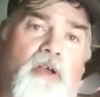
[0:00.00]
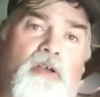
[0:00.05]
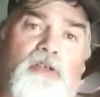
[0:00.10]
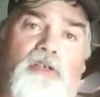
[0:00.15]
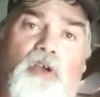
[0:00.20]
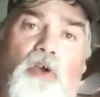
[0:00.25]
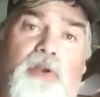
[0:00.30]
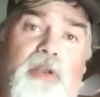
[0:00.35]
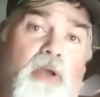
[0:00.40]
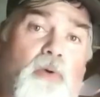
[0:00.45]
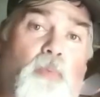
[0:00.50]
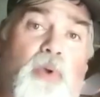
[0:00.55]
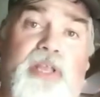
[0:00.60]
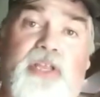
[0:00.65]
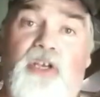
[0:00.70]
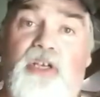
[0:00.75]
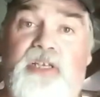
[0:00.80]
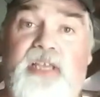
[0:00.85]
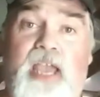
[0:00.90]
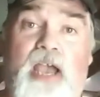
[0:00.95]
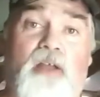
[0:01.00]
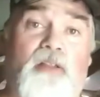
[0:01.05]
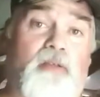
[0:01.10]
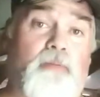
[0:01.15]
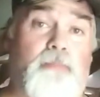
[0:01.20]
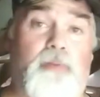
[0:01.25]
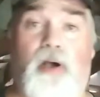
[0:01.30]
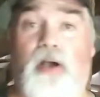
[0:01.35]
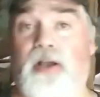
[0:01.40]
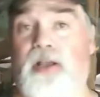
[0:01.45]
So and then we just count the
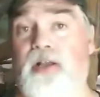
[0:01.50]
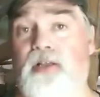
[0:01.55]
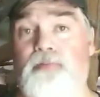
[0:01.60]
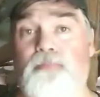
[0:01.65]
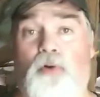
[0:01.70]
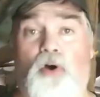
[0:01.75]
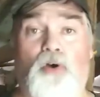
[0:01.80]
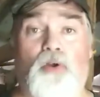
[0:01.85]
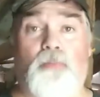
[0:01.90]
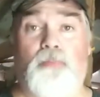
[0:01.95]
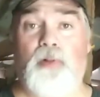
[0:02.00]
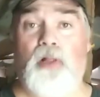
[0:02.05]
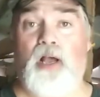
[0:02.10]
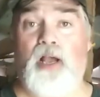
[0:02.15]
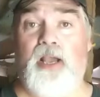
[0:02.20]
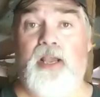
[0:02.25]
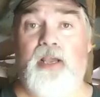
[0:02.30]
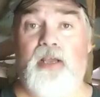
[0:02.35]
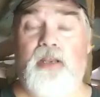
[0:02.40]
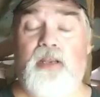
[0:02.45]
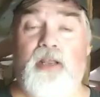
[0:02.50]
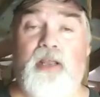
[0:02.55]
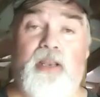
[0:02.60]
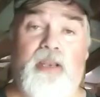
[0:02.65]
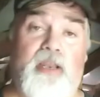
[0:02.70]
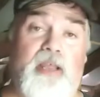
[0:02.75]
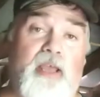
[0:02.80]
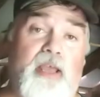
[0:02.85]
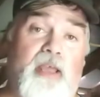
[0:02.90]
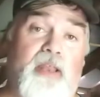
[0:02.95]
buckets, multiply it,
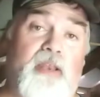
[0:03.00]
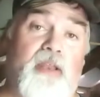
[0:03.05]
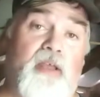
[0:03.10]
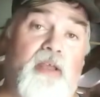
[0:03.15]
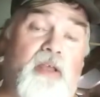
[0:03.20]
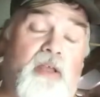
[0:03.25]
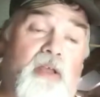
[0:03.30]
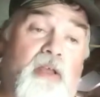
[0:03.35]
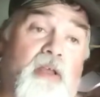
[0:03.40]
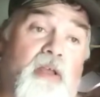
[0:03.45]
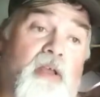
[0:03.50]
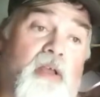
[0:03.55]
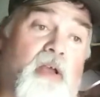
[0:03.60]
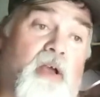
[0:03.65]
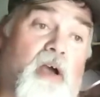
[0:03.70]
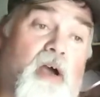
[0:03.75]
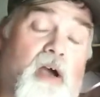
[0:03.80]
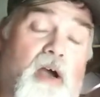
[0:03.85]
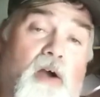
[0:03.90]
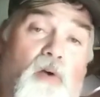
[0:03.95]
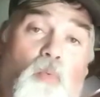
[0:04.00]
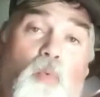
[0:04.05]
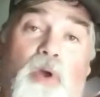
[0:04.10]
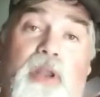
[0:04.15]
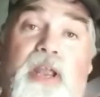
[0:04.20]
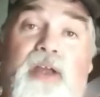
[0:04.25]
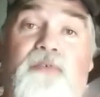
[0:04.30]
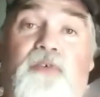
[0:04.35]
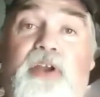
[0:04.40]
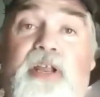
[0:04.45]
and then
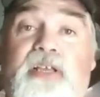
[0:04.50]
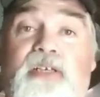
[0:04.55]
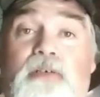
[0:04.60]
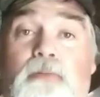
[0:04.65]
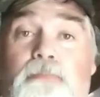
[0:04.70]
whatever it is a